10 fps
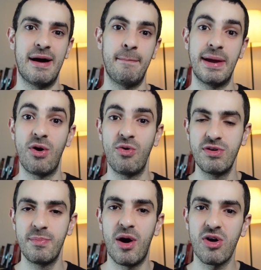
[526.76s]
my own
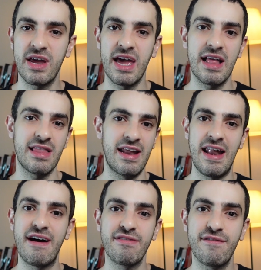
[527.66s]
market and
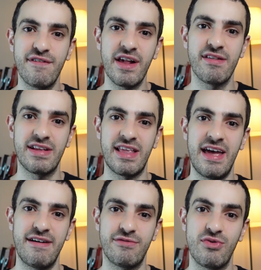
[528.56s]
other things that I
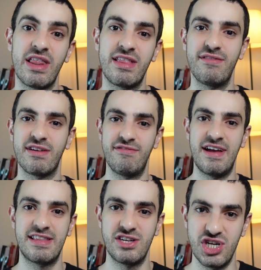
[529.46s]
have relative
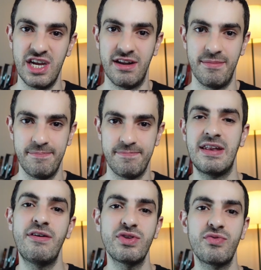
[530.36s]
advantage in.
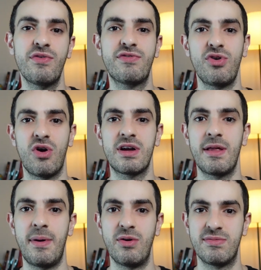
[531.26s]
Now that we've talked
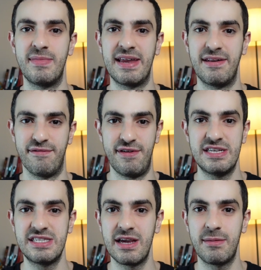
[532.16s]
about my
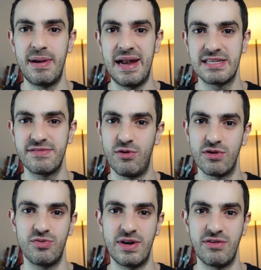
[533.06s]
investing plans for
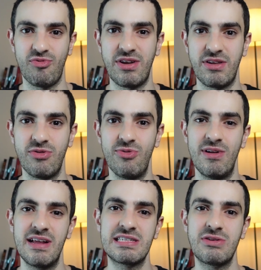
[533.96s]
2022,
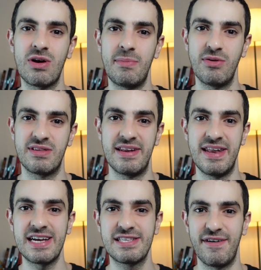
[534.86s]
let's talk about the
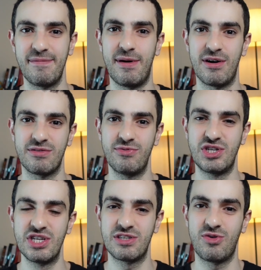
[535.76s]
next fun part,
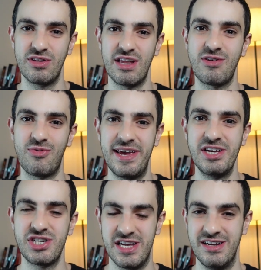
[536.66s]
which is content
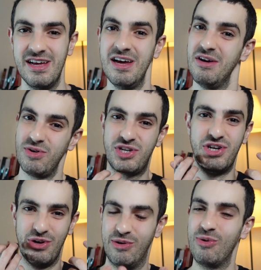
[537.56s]
creation, which
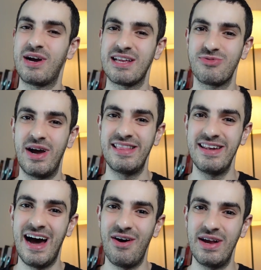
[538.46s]
you look at right
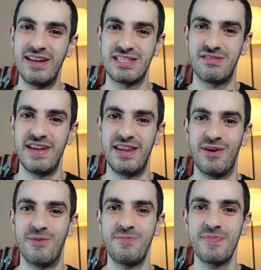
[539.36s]
now in this
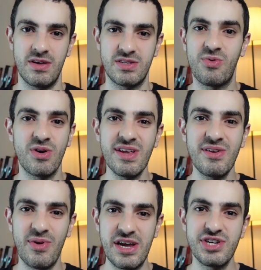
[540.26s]
video. So content
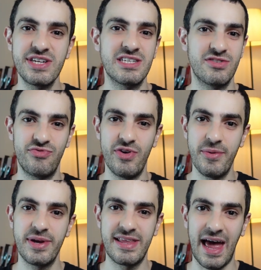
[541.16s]
creation is a
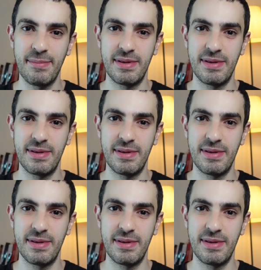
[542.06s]
very time